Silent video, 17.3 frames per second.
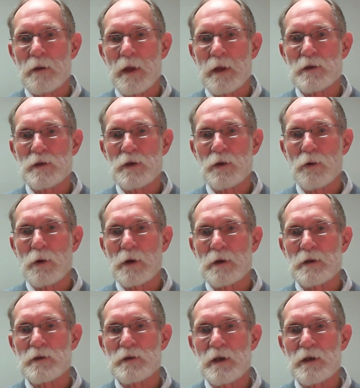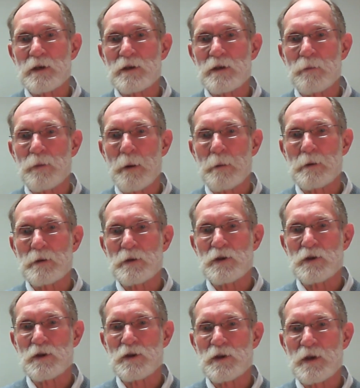That's the organization that
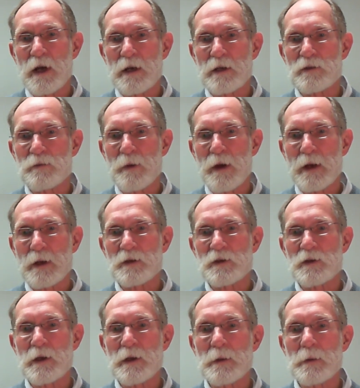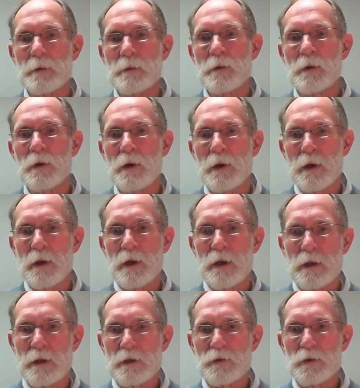publishes Science Magazine,
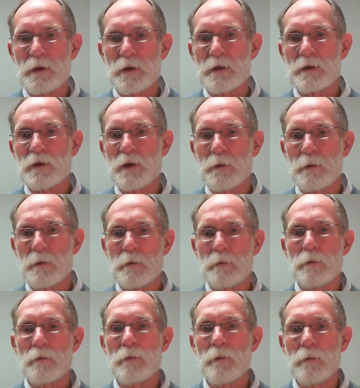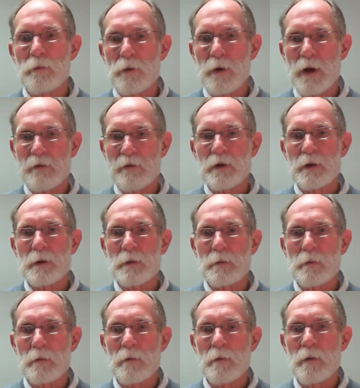and it's it's a private
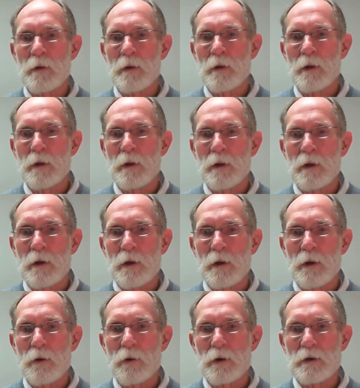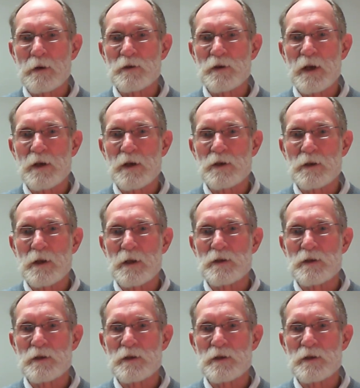organization.